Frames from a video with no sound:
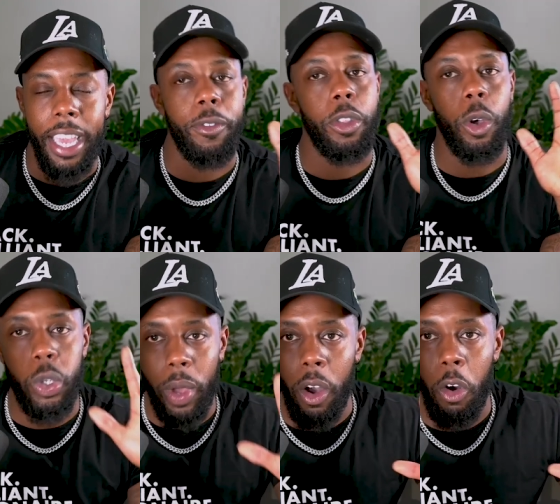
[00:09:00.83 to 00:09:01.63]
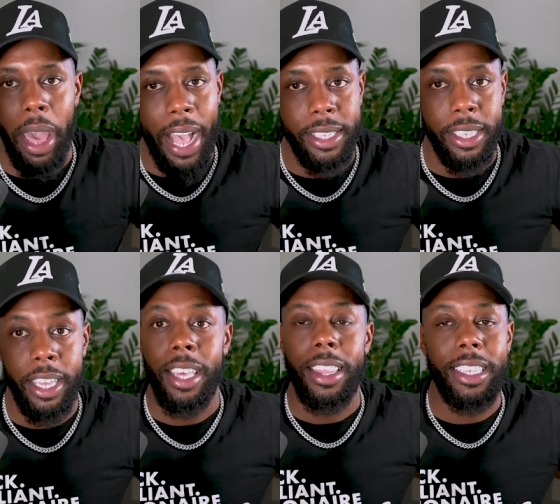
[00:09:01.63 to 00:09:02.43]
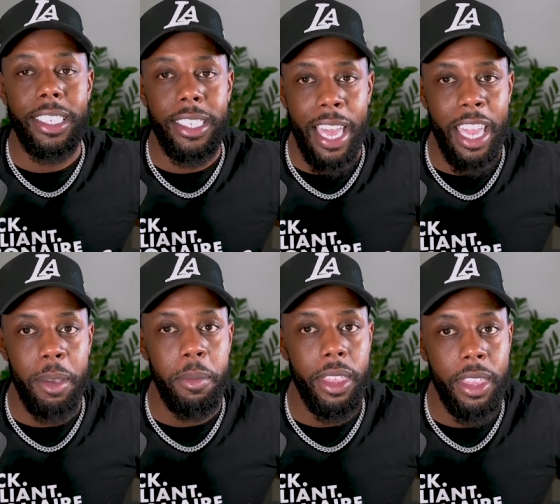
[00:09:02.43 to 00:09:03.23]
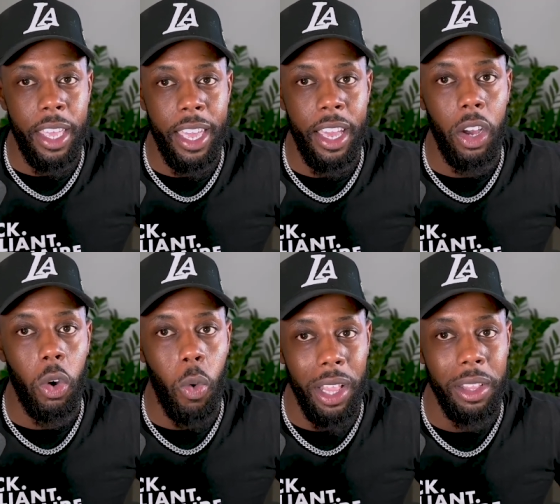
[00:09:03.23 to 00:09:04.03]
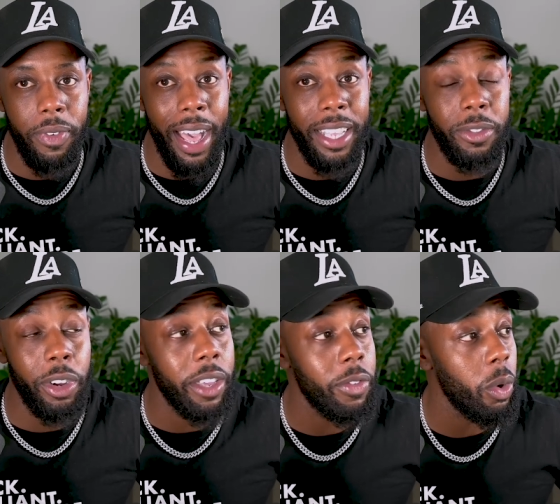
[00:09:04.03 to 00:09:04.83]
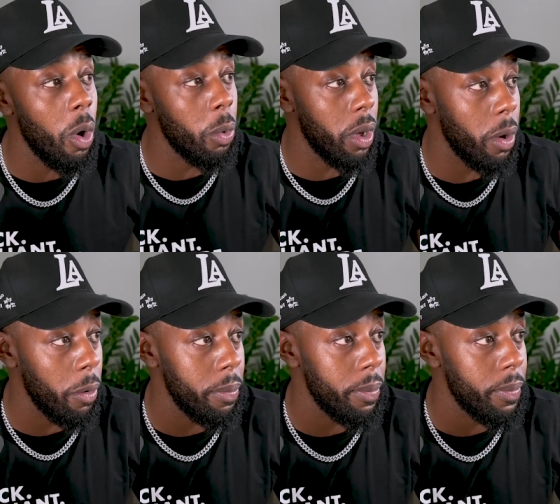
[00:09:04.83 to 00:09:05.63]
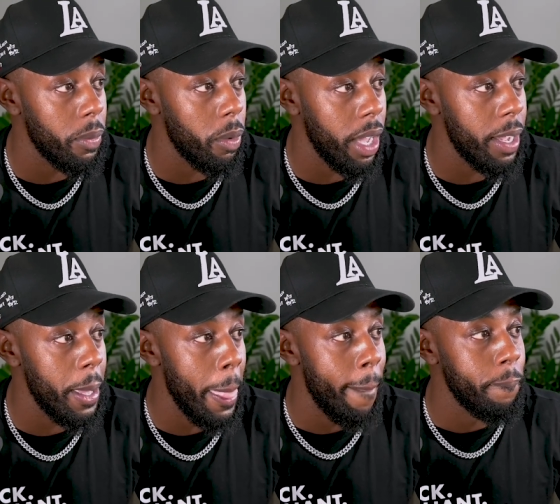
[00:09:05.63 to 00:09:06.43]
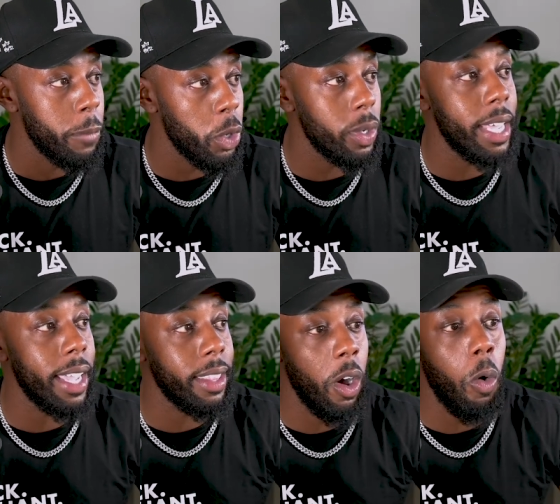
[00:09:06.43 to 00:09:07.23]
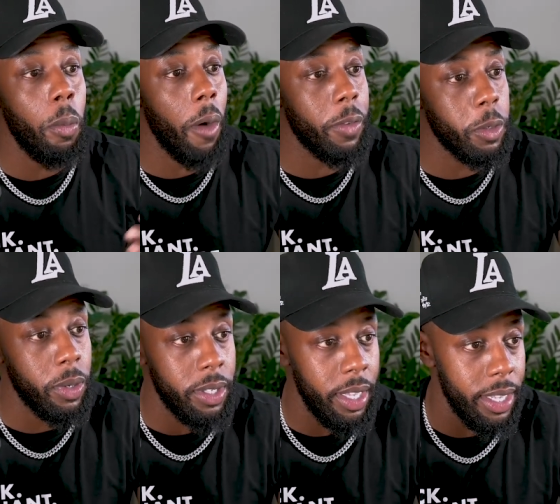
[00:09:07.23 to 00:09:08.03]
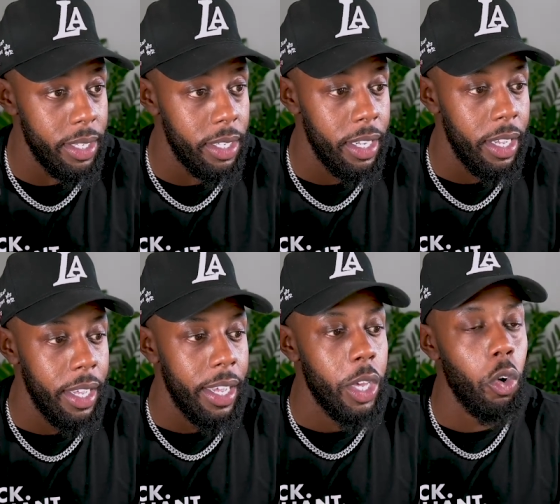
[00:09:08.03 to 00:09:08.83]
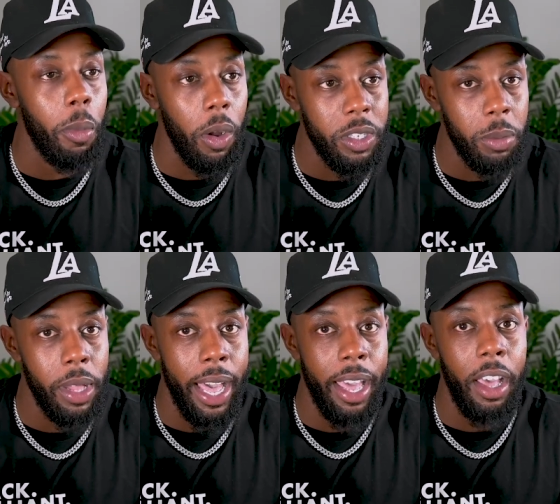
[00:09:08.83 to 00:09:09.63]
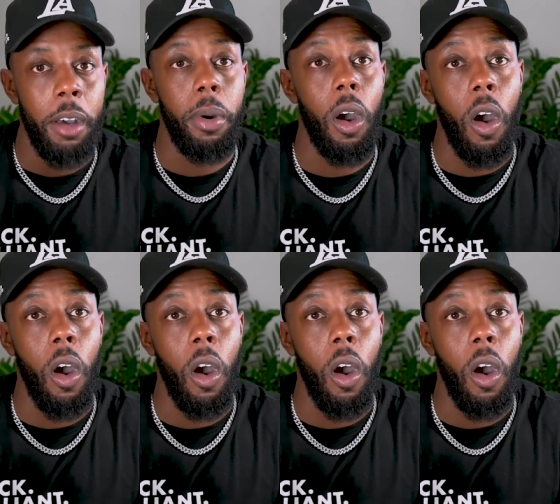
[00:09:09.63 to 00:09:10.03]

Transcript: And for those of you at home asking, the same thing qualifies for if you own a home, right? You would take the home office percentage, you will multiply it by